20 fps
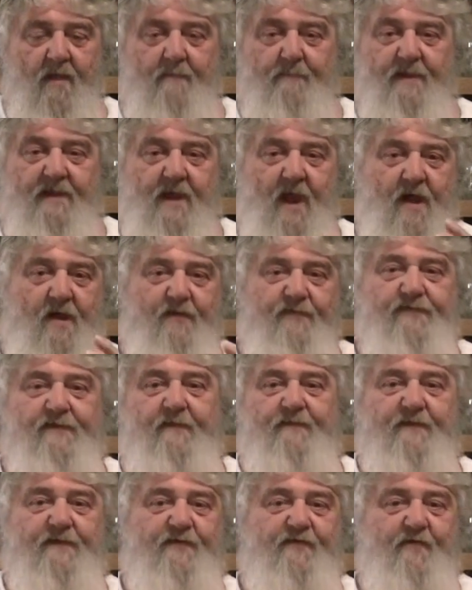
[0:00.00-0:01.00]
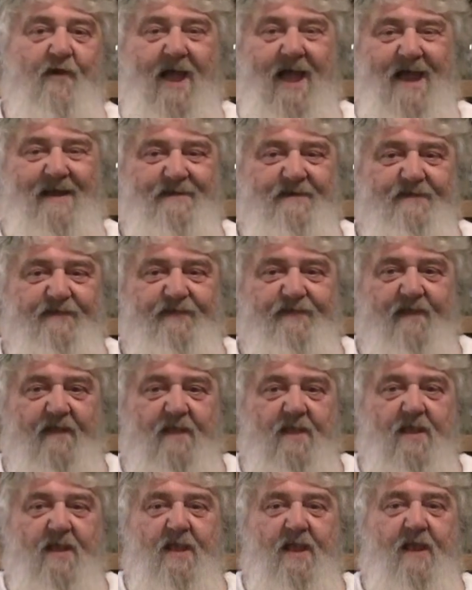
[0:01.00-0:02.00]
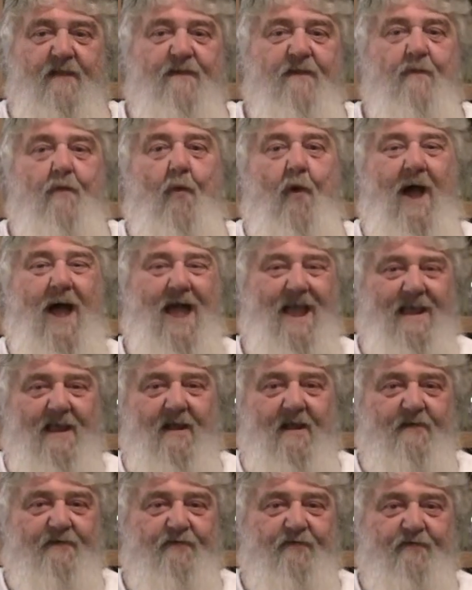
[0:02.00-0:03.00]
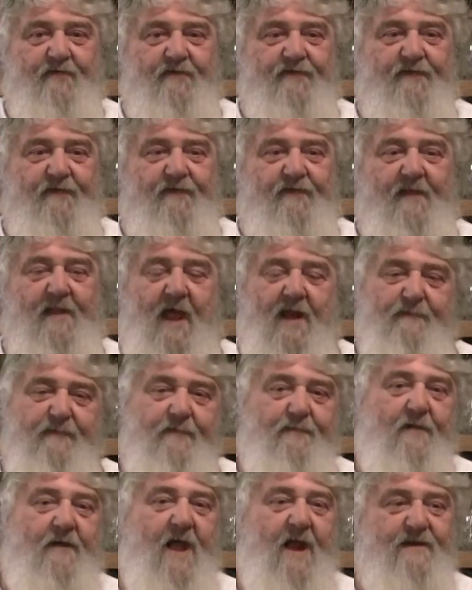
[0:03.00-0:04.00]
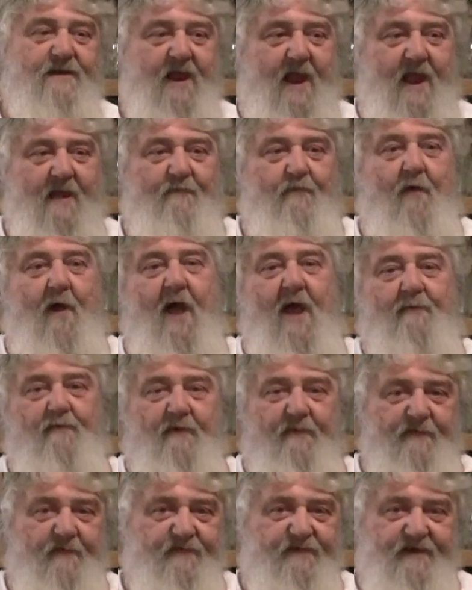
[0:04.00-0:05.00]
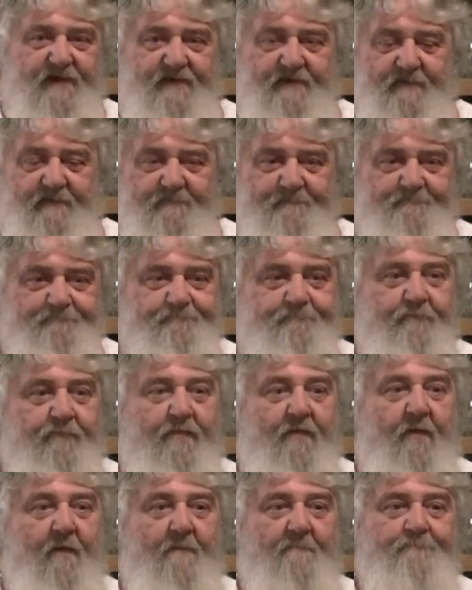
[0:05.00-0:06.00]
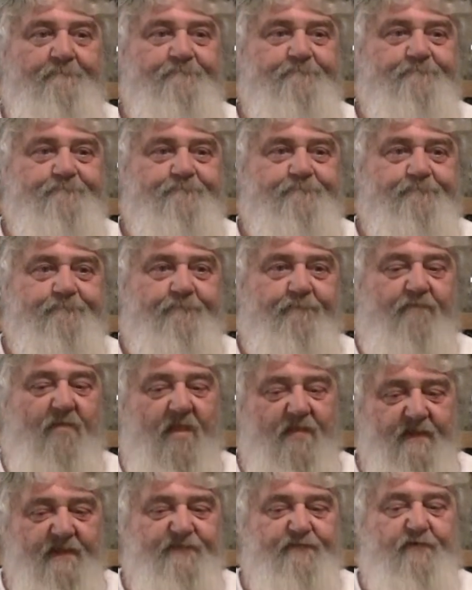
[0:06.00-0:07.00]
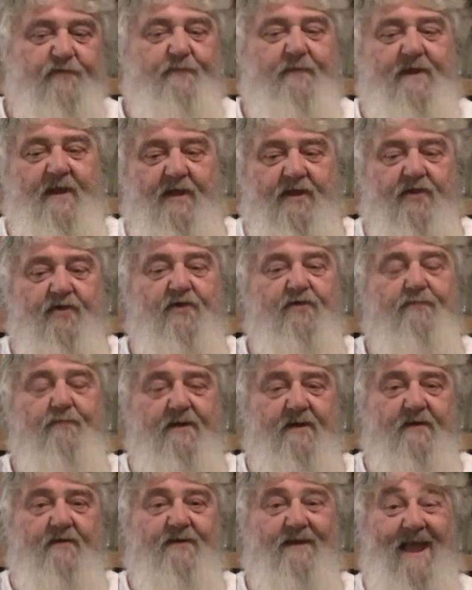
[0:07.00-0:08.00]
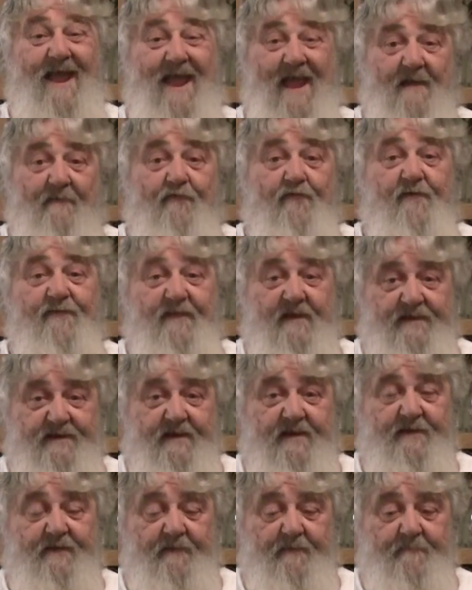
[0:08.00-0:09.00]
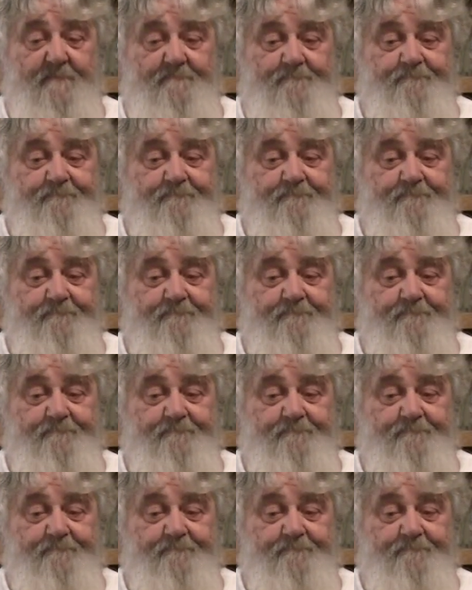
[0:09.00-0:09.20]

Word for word: Because of the dryness and the wine characteristics. A lot of people like to have wine with their dinner. This would be a good beer to have with a dinner.